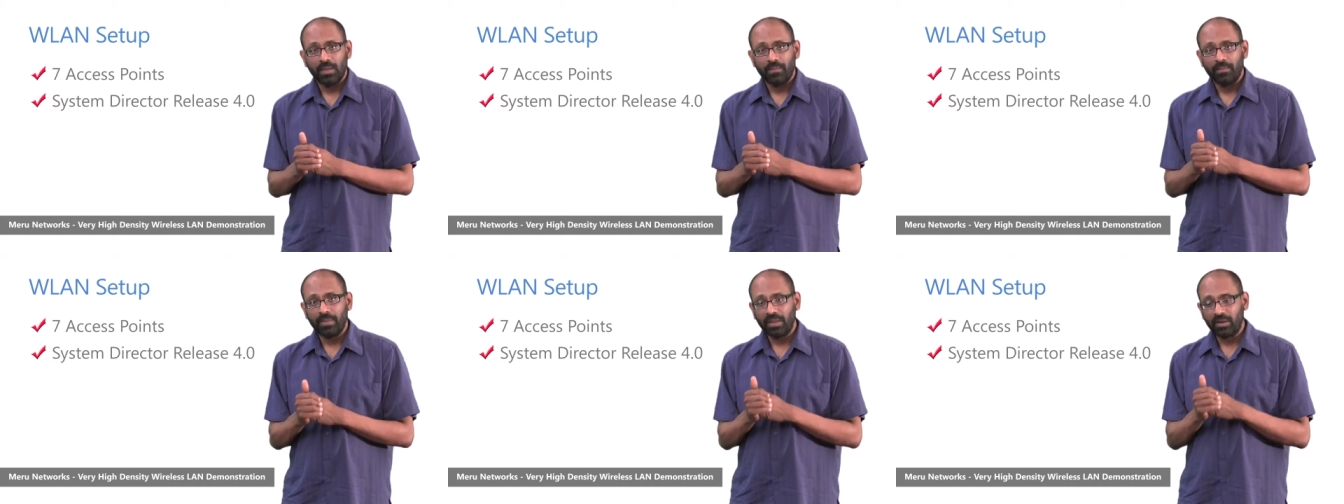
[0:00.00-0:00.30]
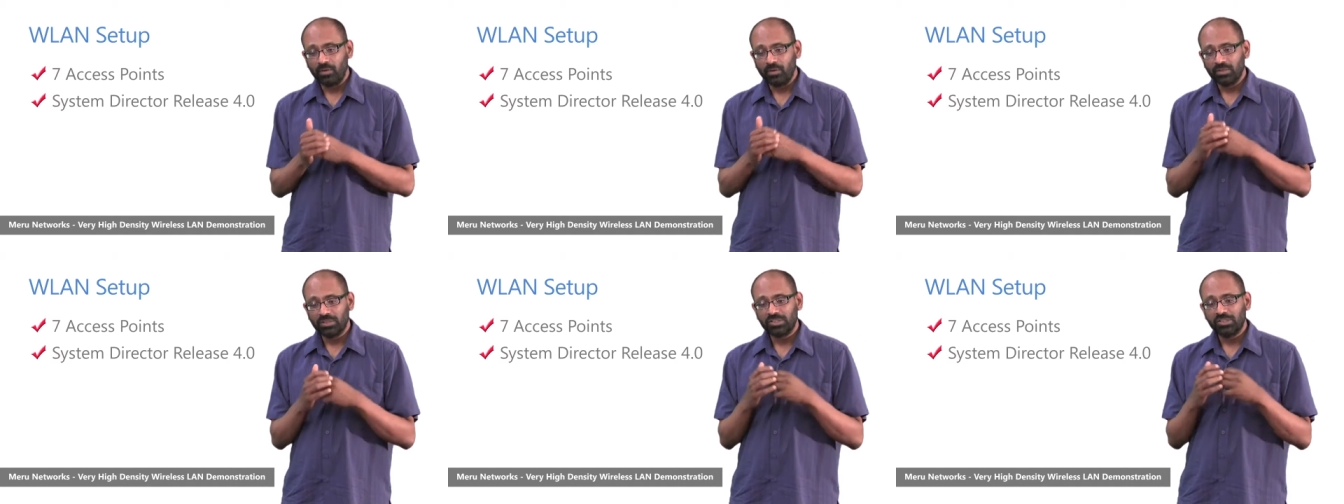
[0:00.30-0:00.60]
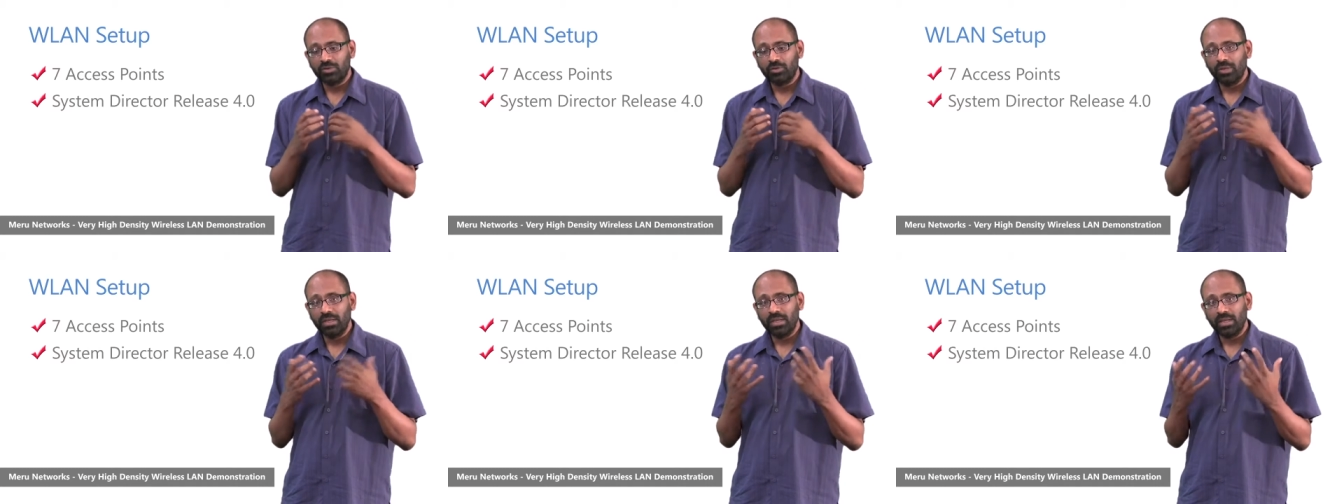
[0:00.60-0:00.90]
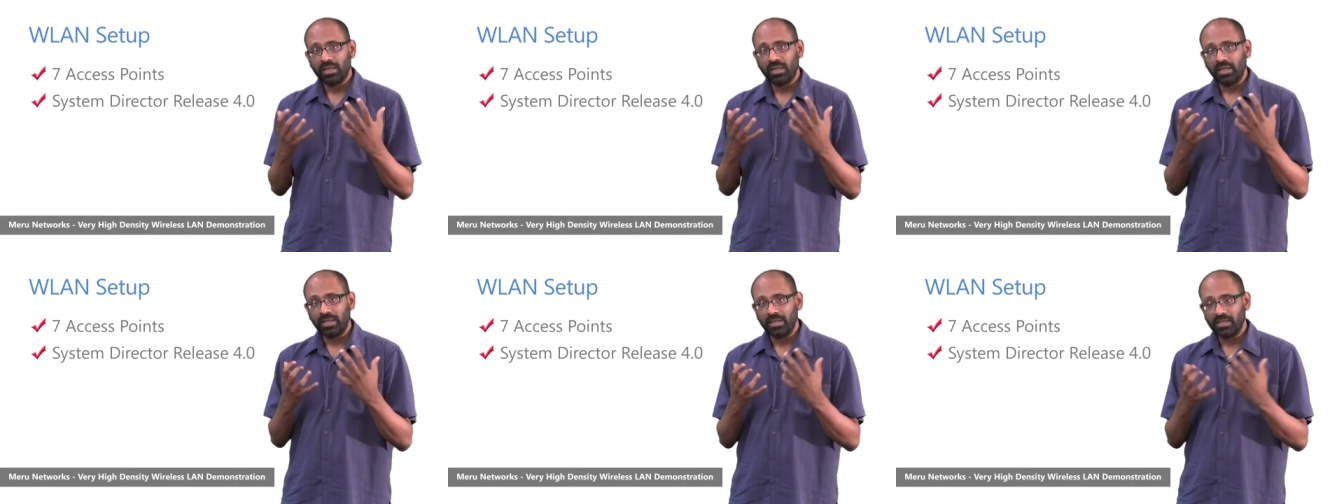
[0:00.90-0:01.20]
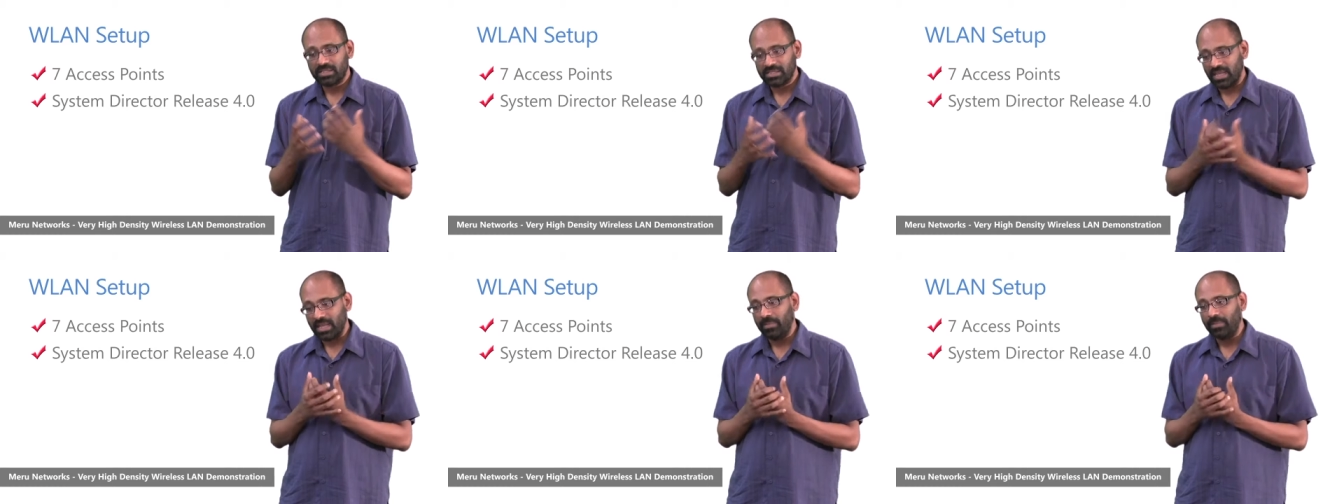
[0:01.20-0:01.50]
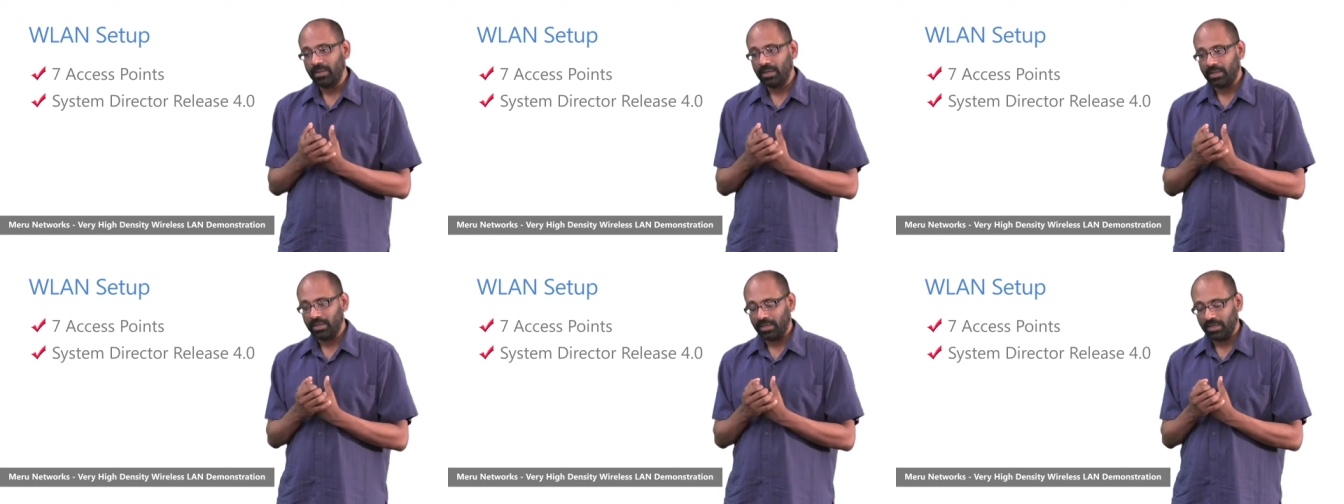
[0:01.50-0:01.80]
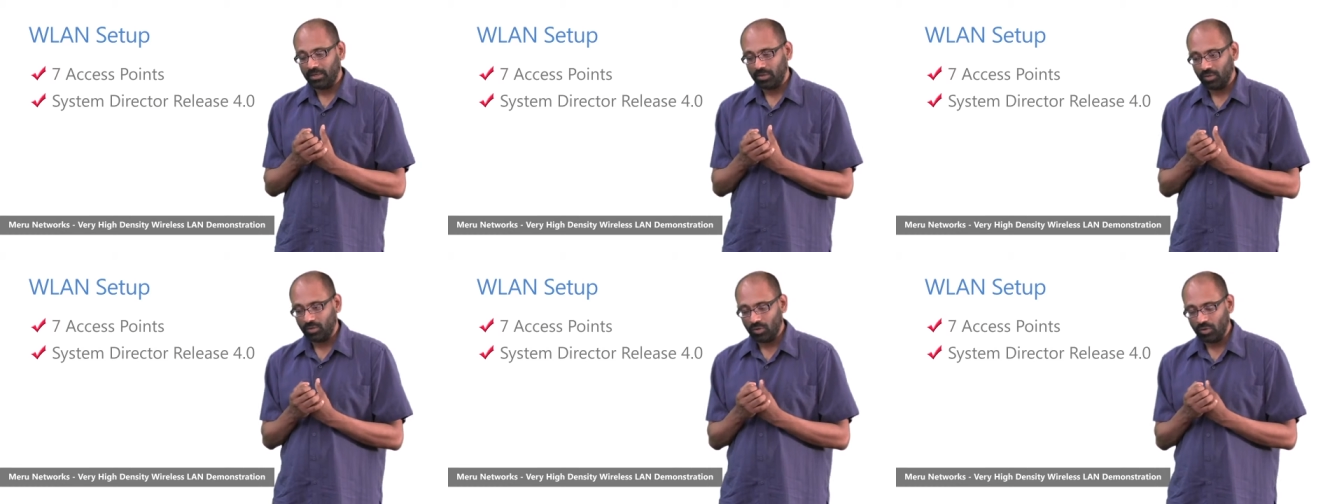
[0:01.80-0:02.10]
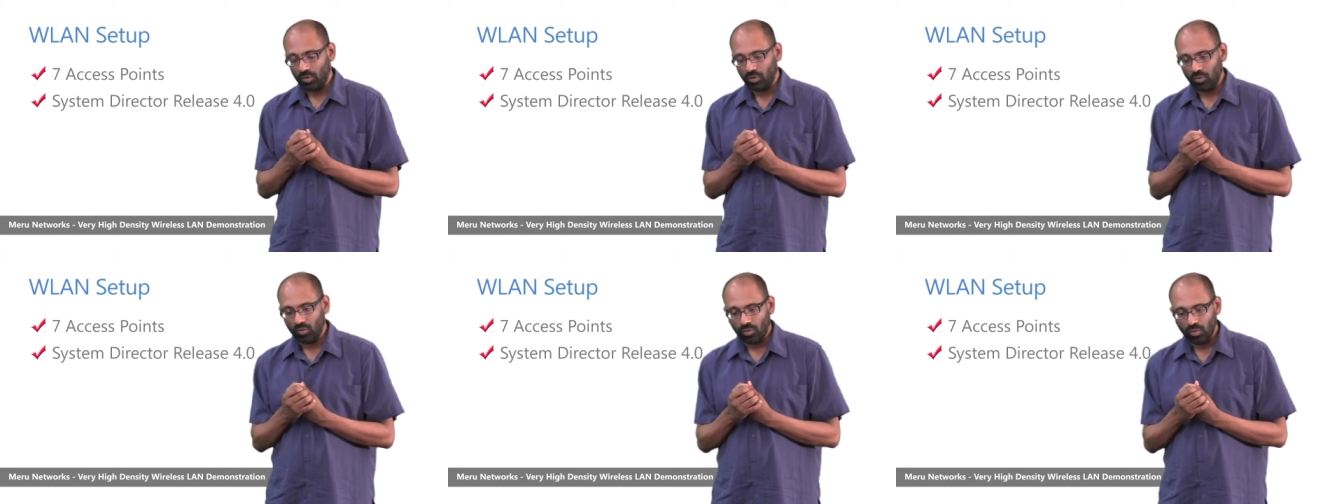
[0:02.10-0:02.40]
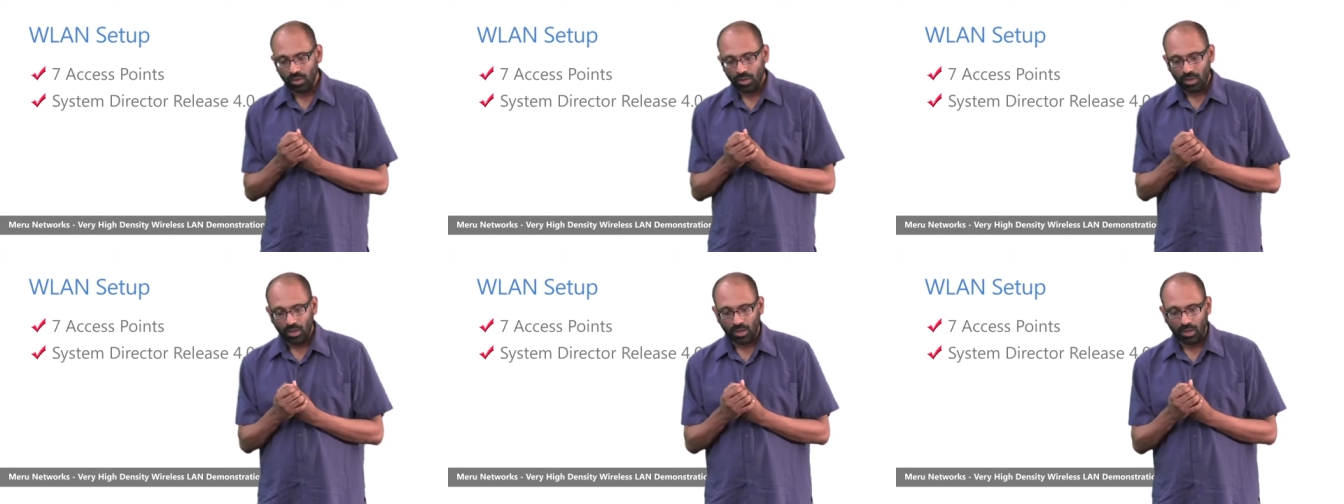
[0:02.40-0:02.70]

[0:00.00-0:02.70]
Meru is unique in its ability to do